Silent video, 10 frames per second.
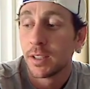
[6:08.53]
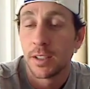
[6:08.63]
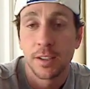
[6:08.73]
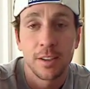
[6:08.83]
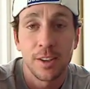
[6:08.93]

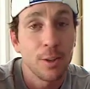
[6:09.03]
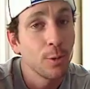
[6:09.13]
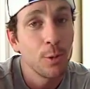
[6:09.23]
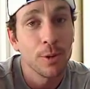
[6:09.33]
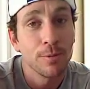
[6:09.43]
you get
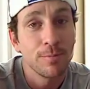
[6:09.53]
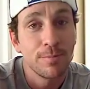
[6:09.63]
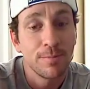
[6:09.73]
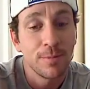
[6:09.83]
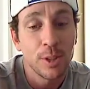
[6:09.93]
through it.
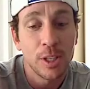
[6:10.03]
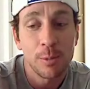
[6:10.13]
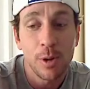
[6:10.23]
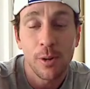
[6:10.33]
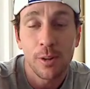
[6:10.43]
You
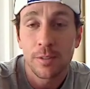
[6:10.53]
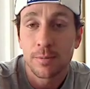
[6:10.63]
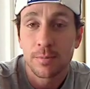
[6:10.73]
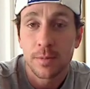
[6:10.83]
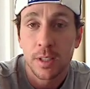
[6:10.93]
keep going,
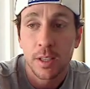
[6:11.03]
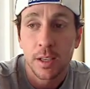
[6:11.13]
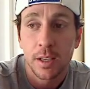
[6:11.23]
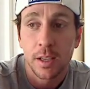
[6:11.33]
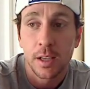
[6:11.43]

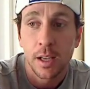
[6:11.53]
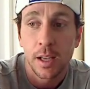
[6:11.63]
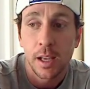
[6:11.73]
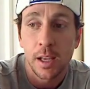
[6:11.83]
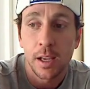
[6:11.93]

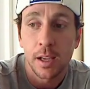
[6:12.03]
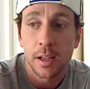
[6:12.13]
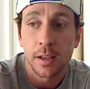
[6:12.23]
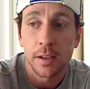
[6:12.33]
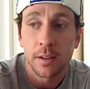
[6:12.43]

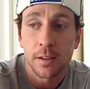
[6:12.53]
and